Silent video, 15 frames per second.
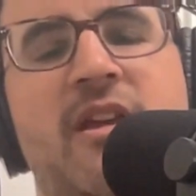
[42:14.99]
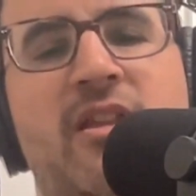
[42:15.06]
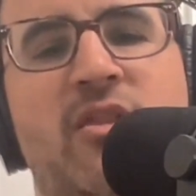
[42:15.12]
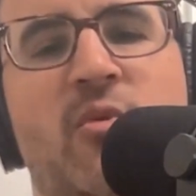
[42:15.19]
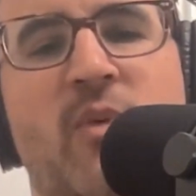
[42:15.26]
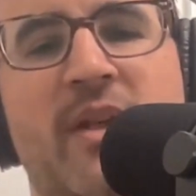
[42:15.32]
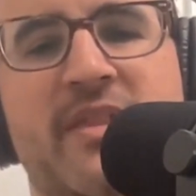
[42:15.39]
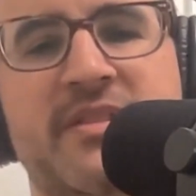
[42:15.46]
The
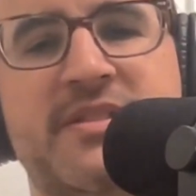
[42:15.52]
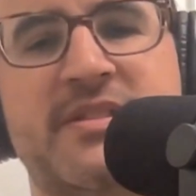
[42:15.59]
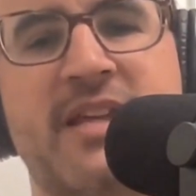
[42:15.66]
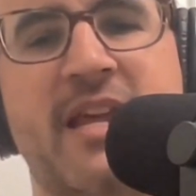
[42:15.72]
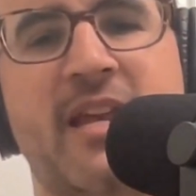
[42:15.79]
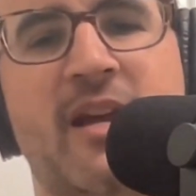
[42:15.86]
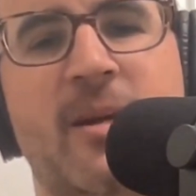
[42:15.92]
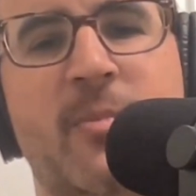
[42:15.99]
way the
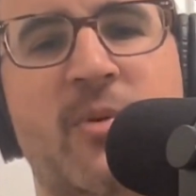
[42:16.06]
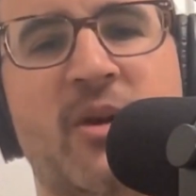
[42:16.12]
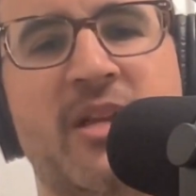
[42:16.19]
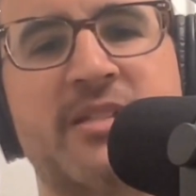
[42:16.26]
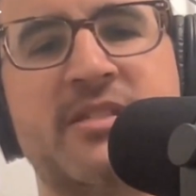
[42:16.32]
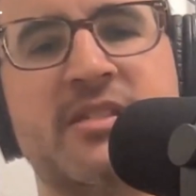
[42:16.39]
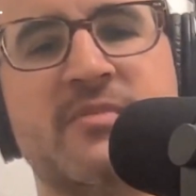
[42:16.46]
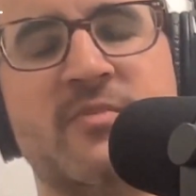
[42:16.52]
state
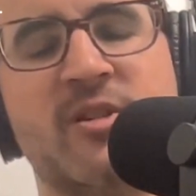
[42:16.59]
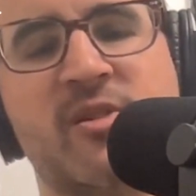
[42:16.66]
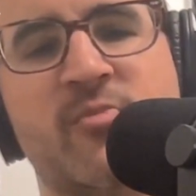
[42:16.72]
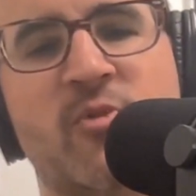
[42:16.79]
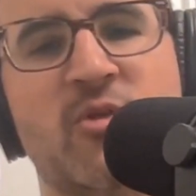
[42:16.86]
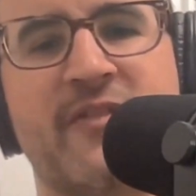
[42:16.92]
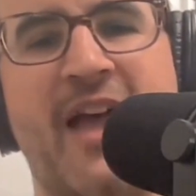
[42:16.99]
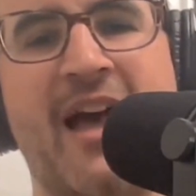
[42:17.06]
operates is much
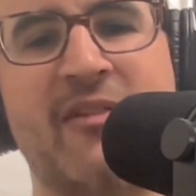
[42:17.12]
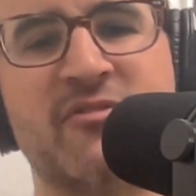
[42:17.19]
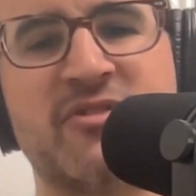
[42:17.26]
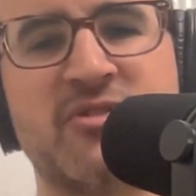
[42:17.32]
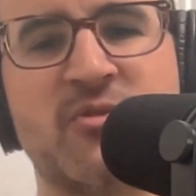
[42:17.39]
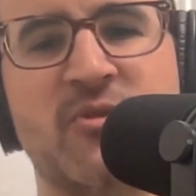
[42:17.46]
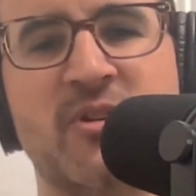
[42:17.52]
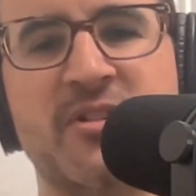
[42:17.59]
more
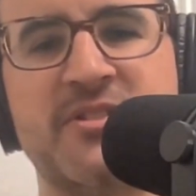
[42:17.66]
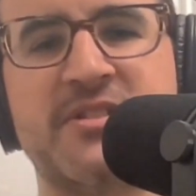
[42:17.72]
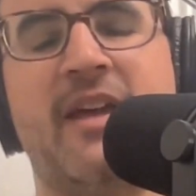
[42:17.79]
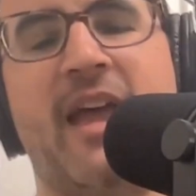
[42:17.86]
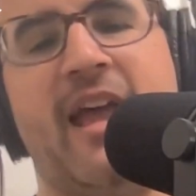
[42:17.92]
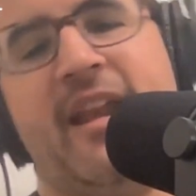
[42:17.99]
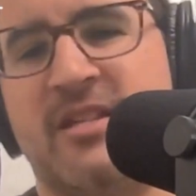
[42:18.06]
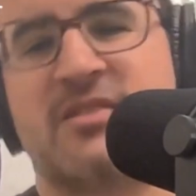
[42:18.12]
outsourced.
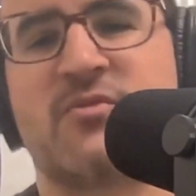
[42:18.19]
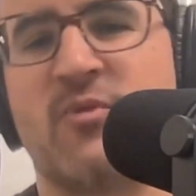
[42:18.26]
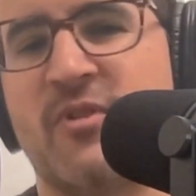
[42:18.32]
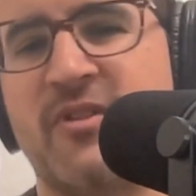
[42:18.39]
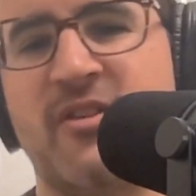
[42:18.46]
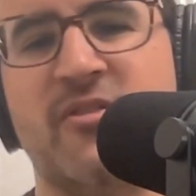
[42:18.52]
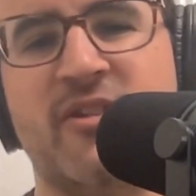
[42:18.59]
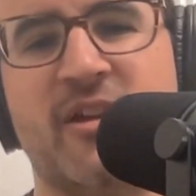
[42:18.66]
And it's worth
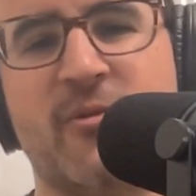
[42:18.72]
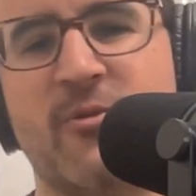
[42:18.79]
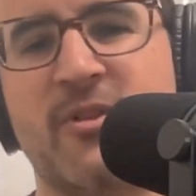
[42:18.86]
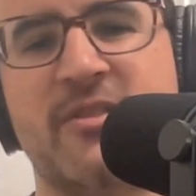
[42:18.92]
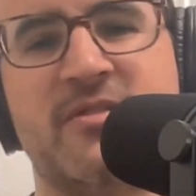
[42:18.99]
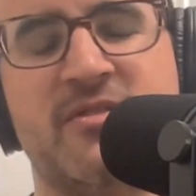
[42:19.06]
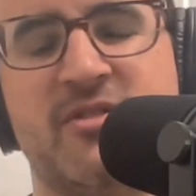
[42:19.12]
noting with